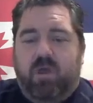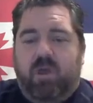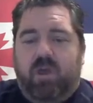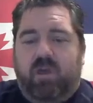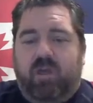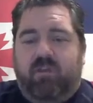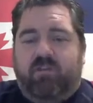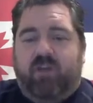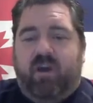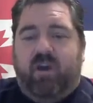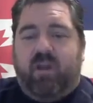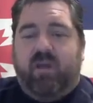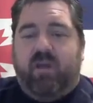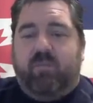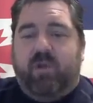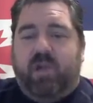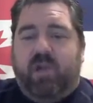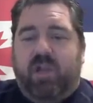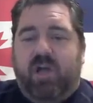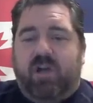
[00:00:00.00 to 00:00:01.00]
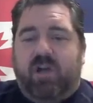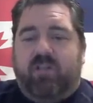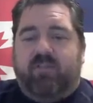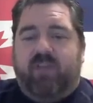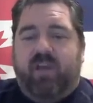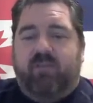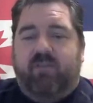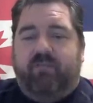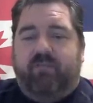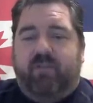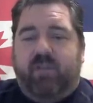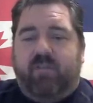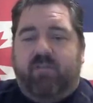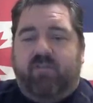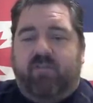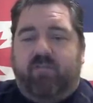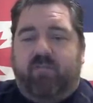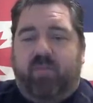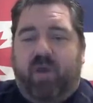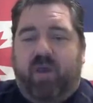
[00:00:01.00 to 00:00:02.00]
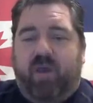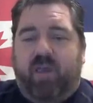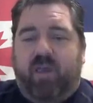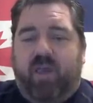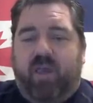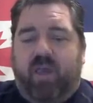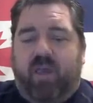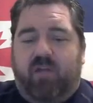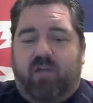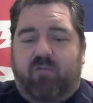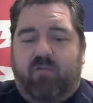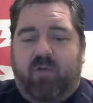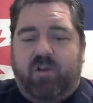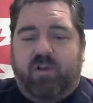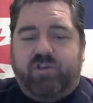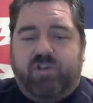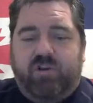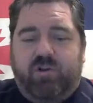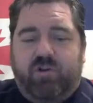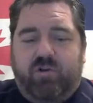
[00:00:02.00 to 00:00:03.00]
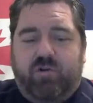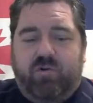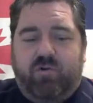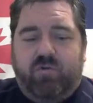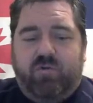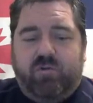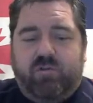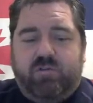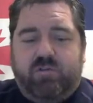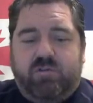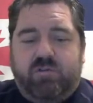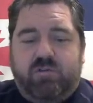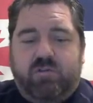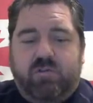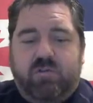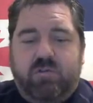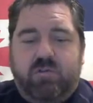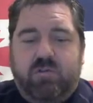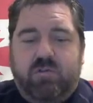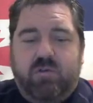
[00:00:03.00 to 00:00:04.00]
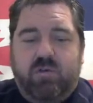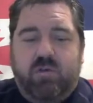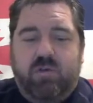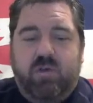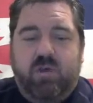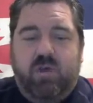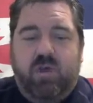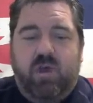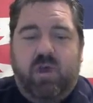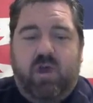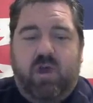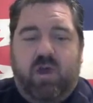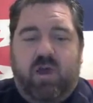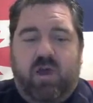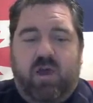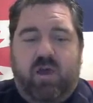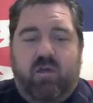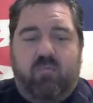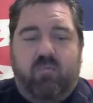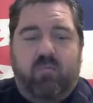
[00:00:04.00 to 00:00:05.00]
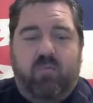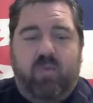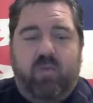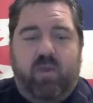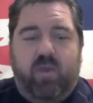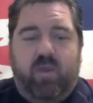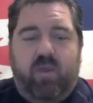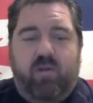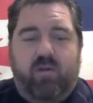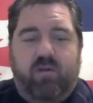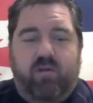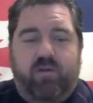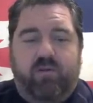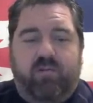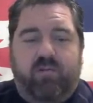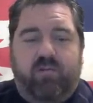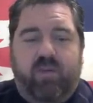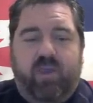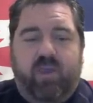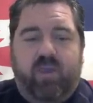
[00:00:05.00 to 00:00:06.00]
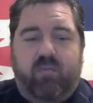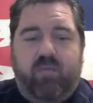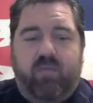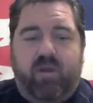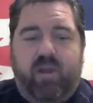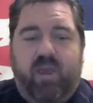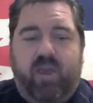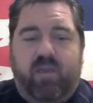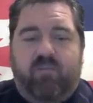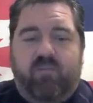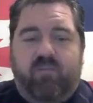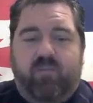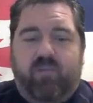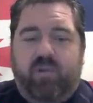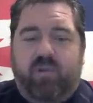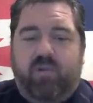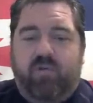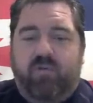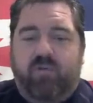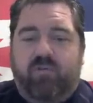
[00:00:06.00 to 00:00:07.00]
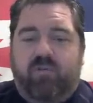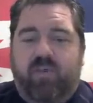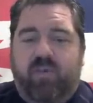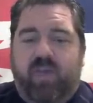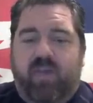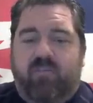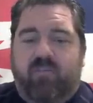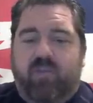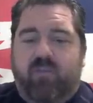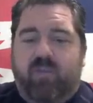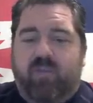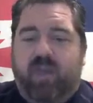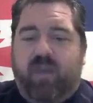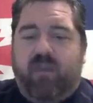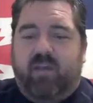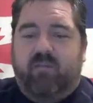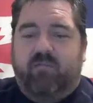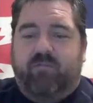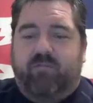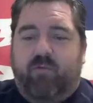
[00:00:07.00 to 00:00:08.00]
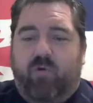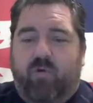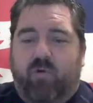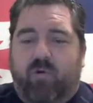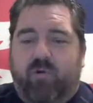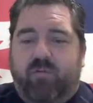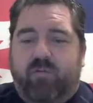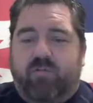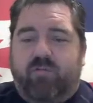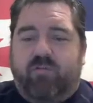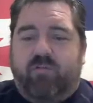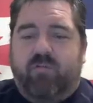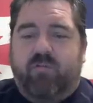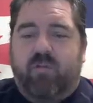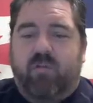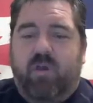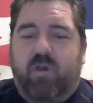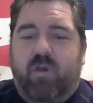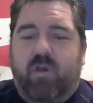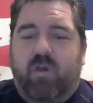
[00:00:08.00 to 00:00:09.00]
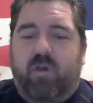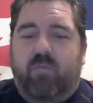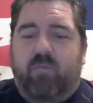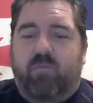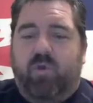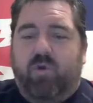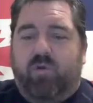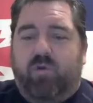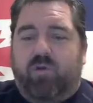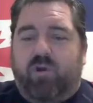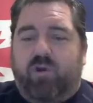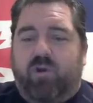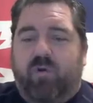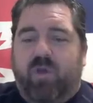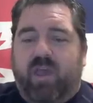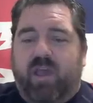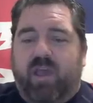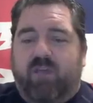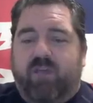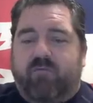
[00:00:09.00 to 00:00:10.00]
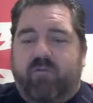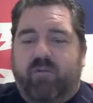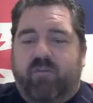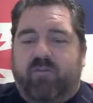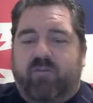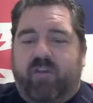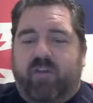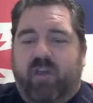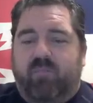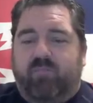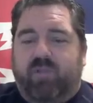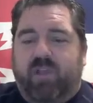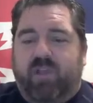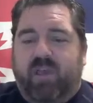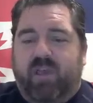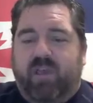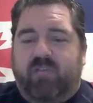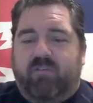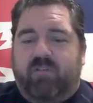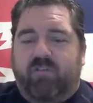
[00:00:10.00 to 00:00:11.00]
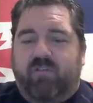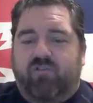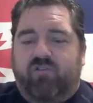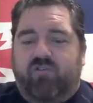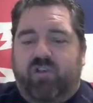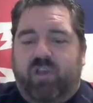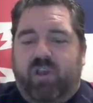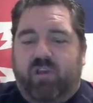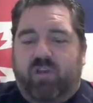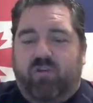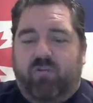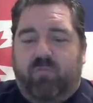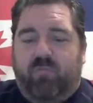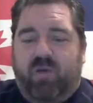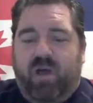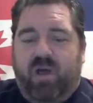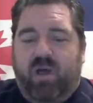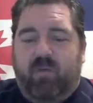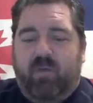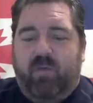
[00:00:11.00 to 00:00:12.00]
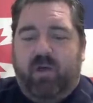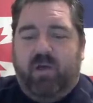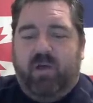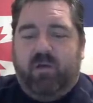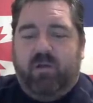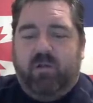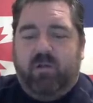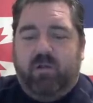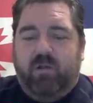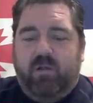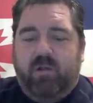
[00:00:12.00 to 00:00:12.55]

he's caught up in a lot of stuff like the Spygate Russia hoax. Um, here you see him and Nancy Pelosi having back and forths. Mueller going after inside plants and cheating Obama.